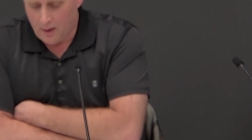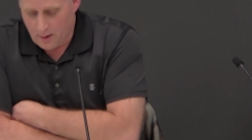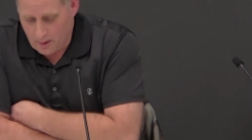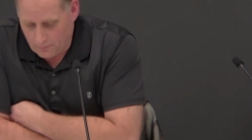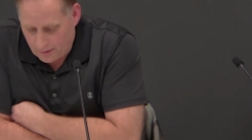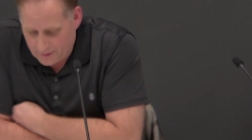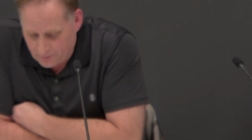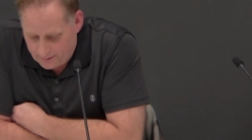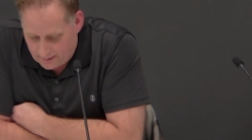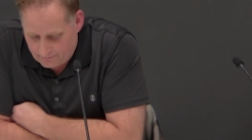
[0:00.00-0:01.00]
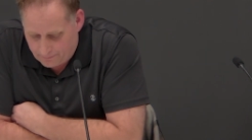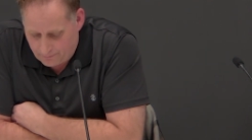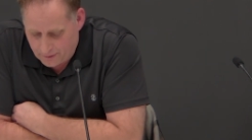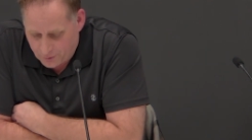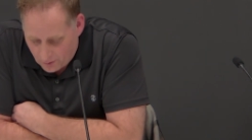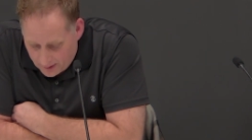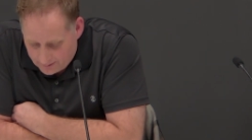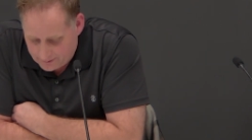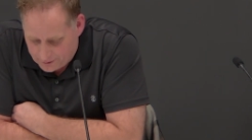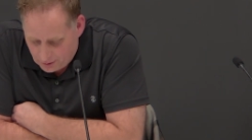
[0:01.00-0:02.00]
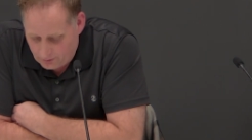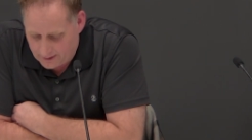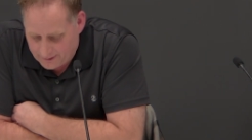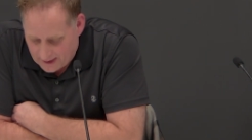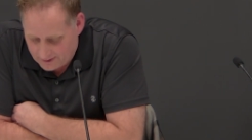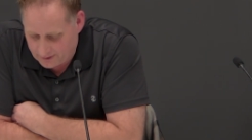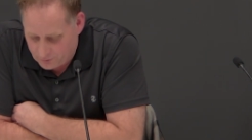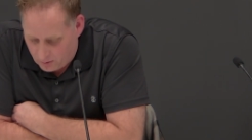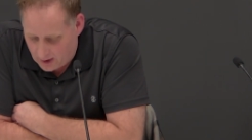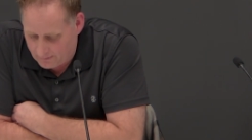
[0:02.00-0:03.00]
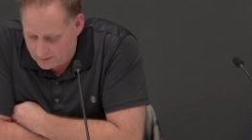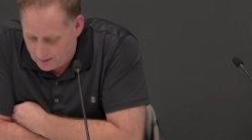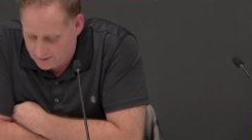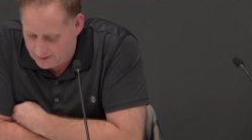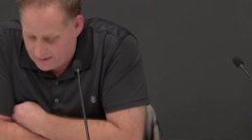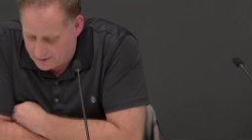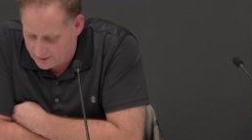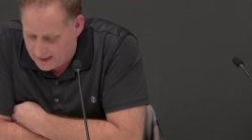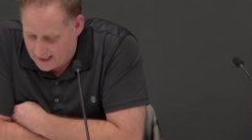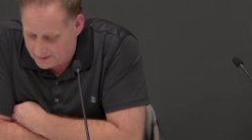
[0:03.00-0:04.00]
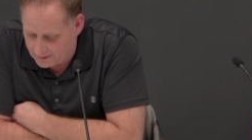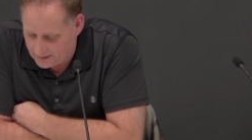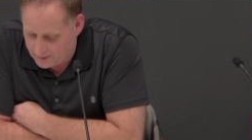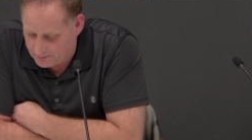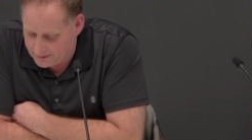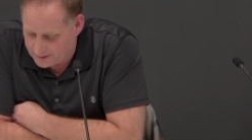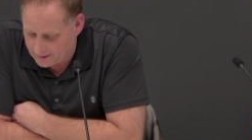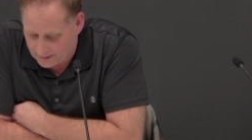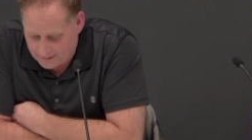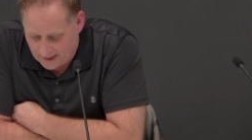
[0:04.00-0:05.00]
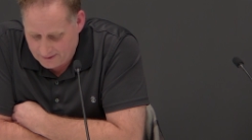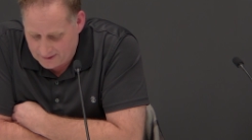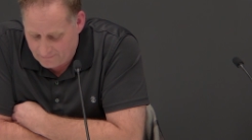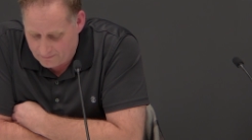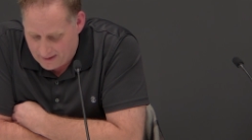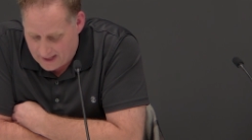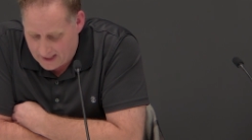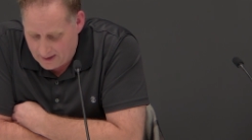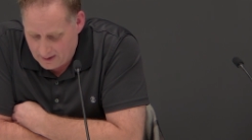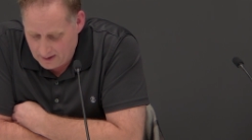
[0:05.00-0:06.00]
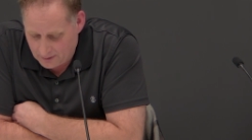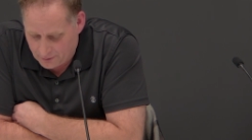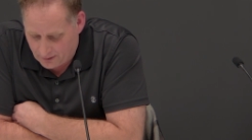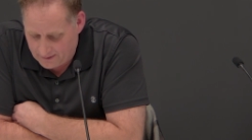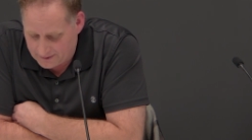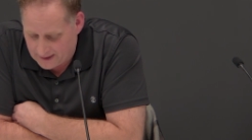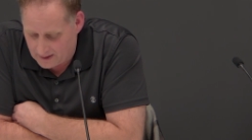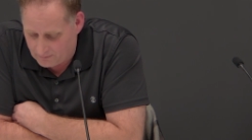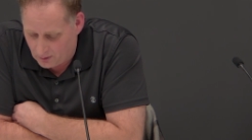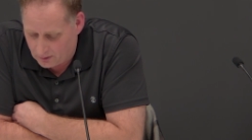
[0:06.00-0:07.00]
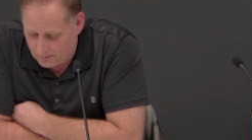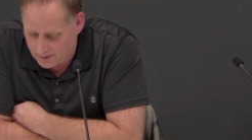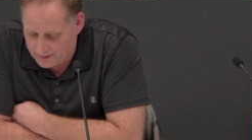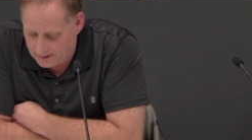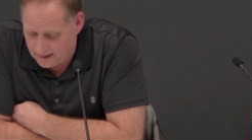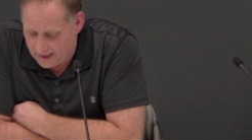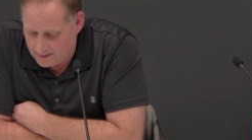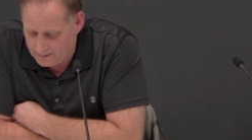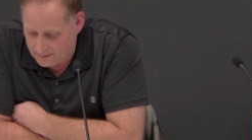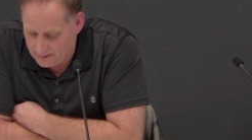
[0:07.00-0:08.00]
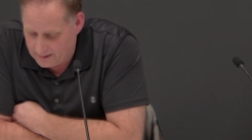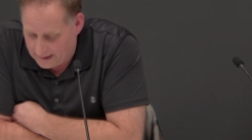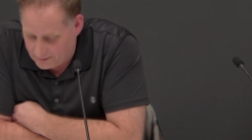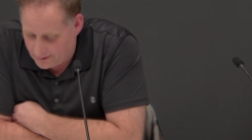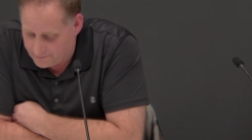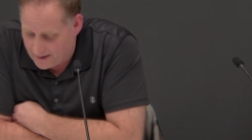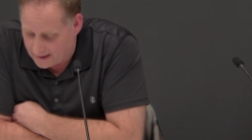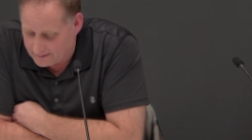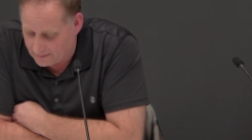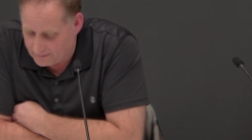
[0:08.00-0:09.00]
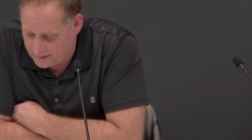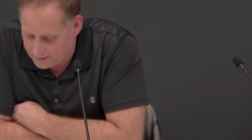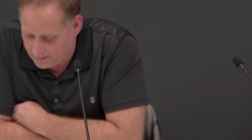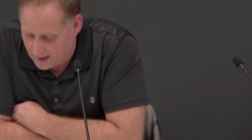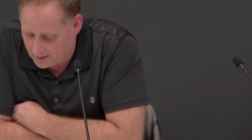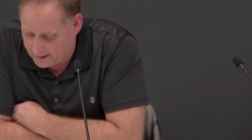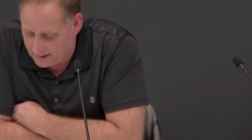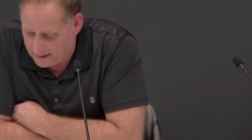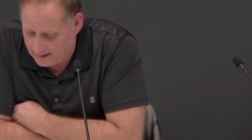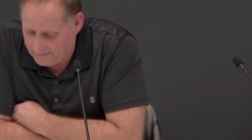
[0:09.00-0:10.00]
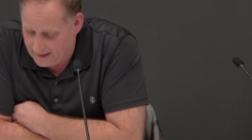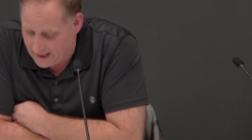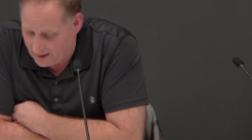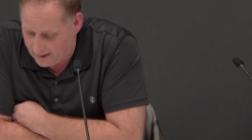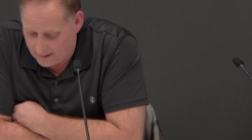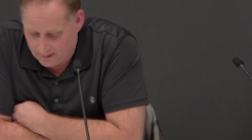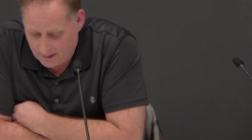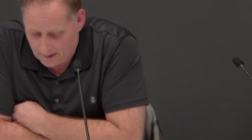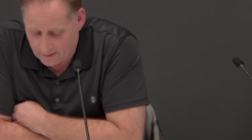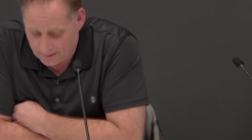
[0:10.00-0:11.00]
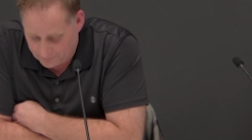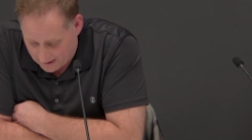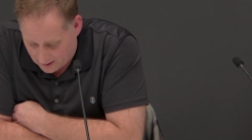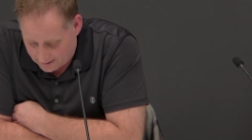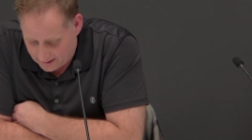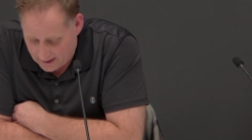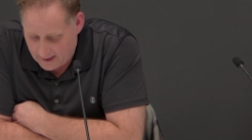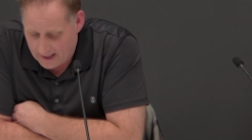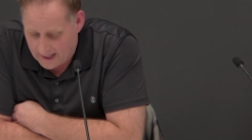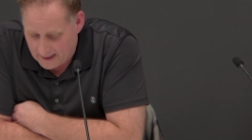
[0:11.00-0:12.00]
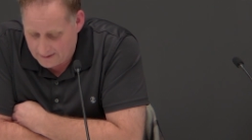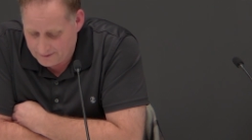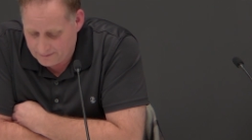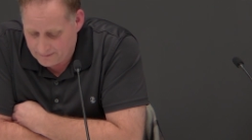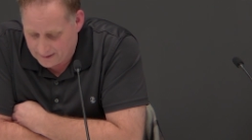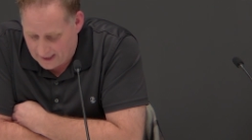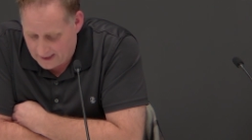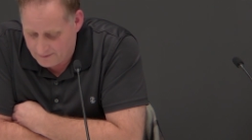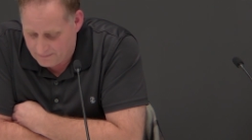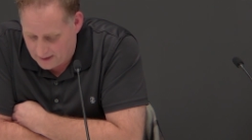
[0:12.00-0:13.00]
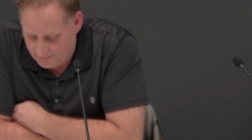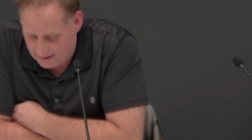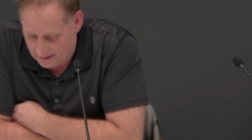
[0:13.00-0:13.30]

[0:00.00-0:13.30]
Pursuant to the Section 12 of the Emergency Measures Act, the Municipal District of St. Stephen may, during the state of local emergency and in the respect of the municipality, in the area of the municipality, as the case may be,